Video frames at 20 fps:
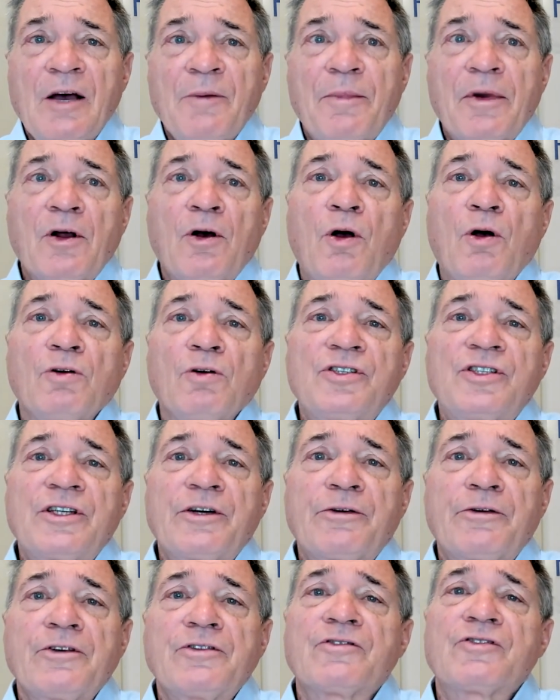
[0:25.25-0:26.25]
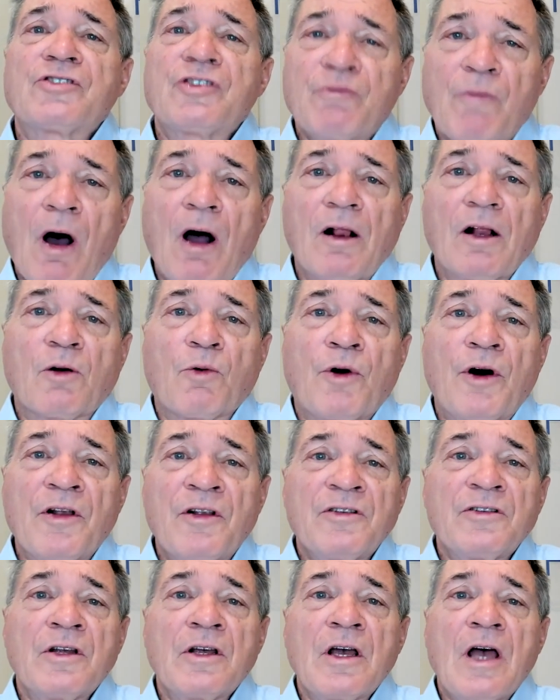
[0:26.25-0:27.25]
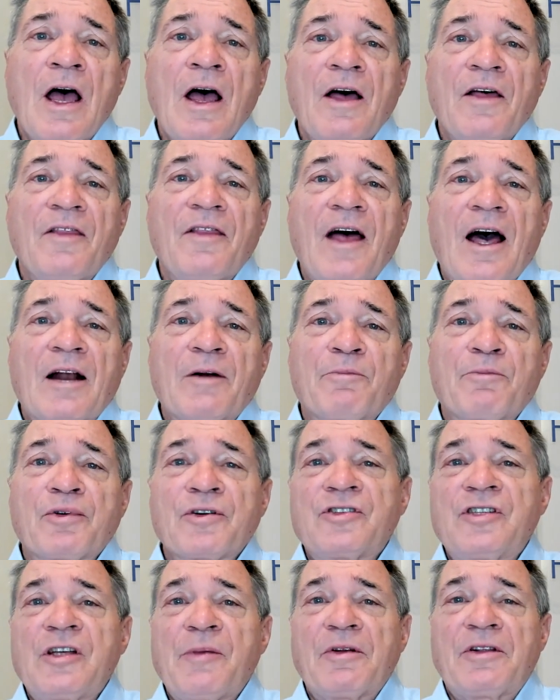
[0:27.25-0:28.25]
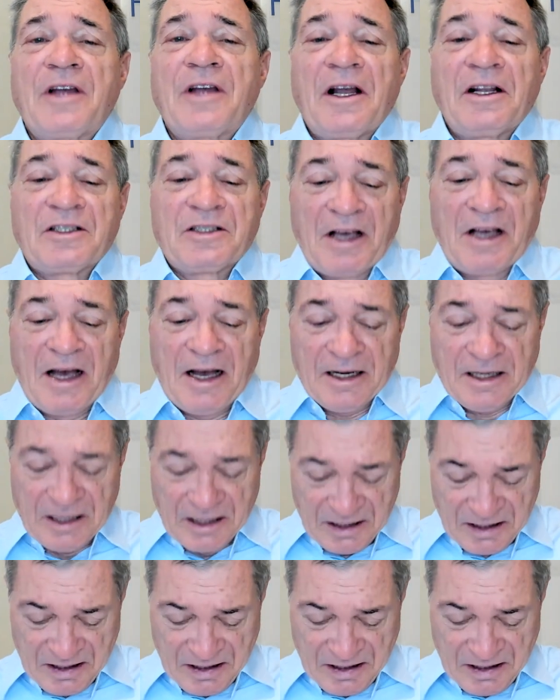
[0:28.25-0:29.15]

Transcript: but a whole series of smaller ones that precipitates that